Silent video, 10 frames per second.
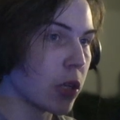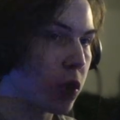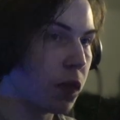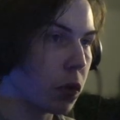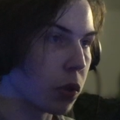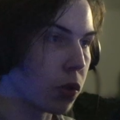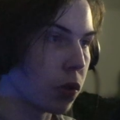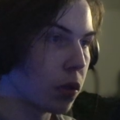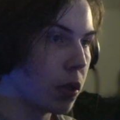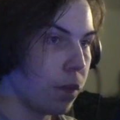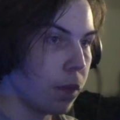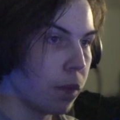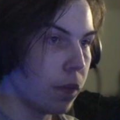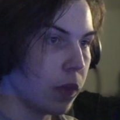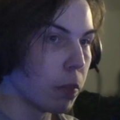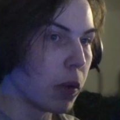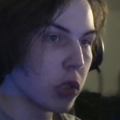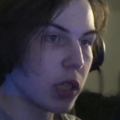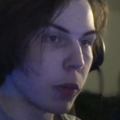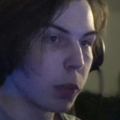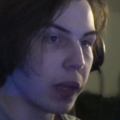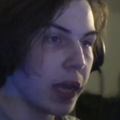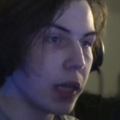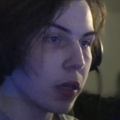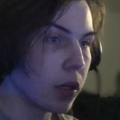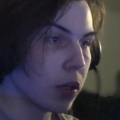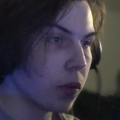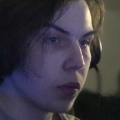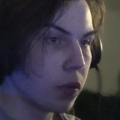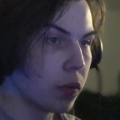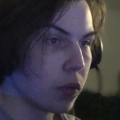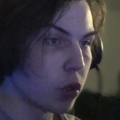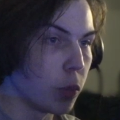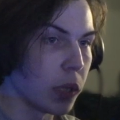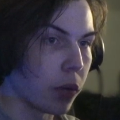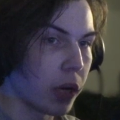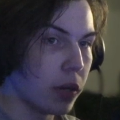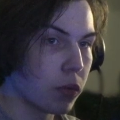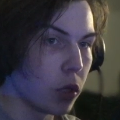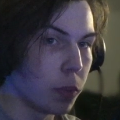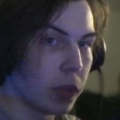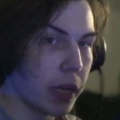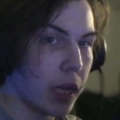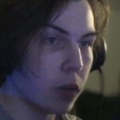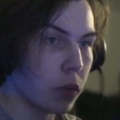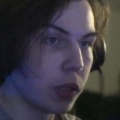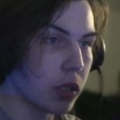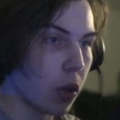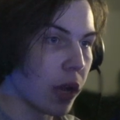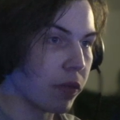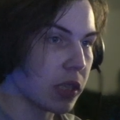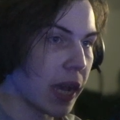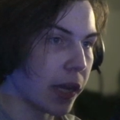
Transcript: viewers. Most of them are playing roleplay, right? Roleplay, well, these don't have tags,